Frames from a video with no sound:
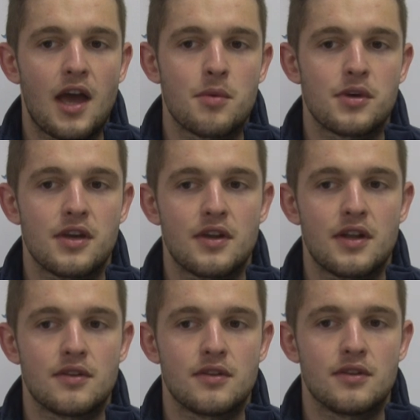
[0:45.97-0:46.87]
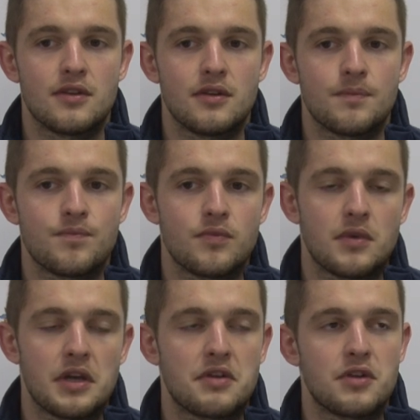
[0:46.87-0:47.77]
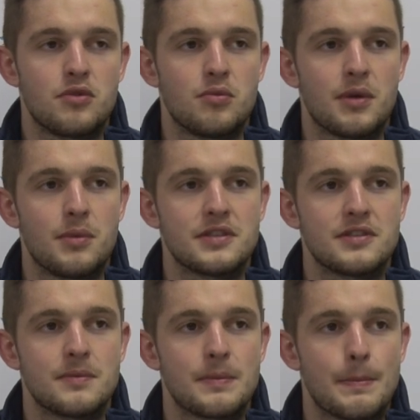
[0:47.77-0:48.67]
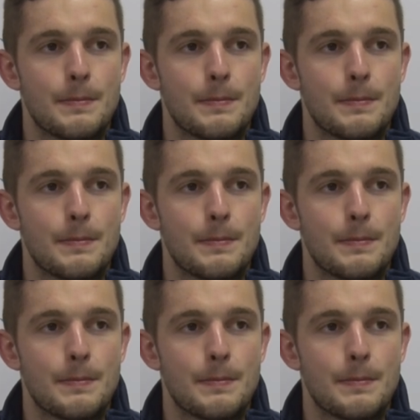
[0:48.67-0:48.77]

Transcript: I'm here and I try to do my best.